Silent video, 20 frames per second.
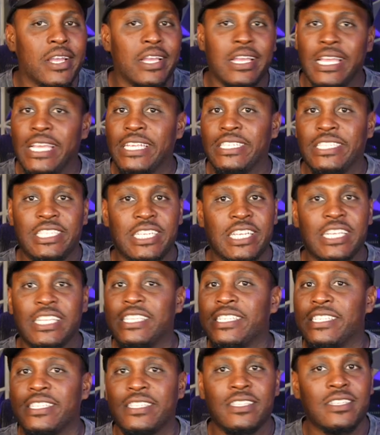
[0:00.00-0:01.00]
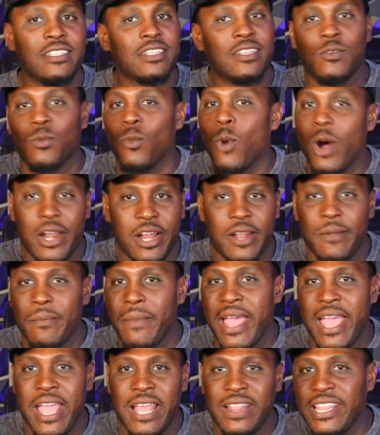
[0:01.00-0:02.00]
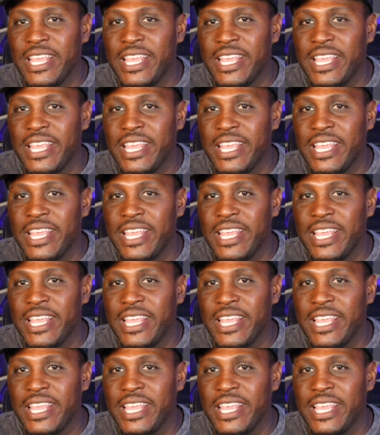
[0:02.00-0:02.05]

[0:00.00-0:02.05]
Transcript: It's just one of the main